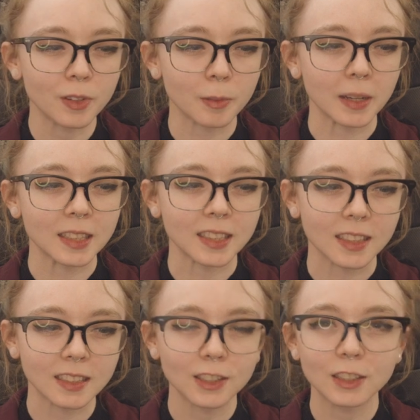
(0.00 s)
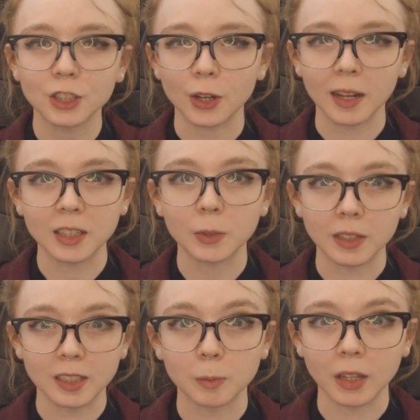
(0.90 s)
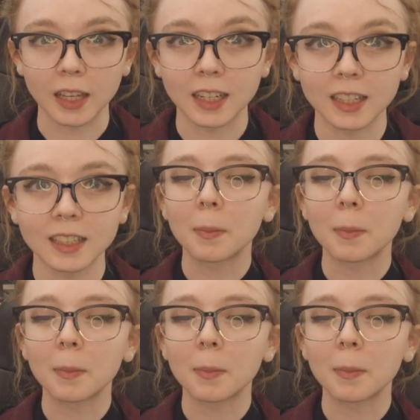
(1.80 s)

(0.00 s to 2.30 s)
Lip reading: with my sister trying to explain it.